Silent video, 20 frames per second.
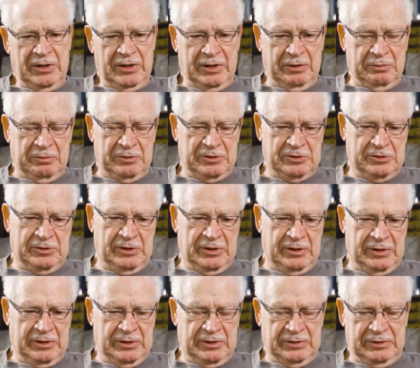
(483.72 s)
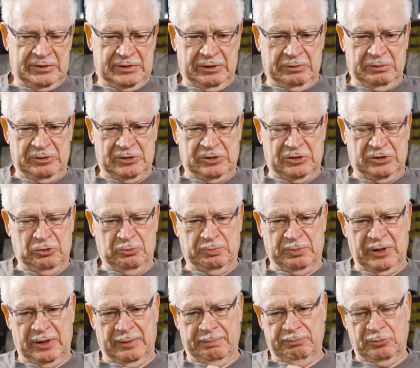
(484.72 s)
it was uh, it was
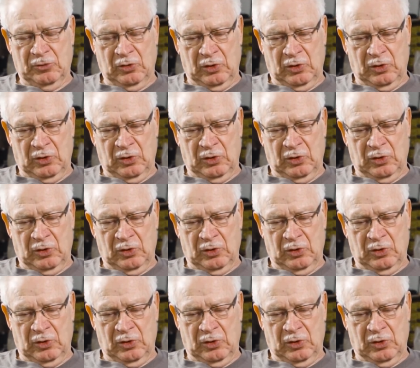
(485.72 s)
souped up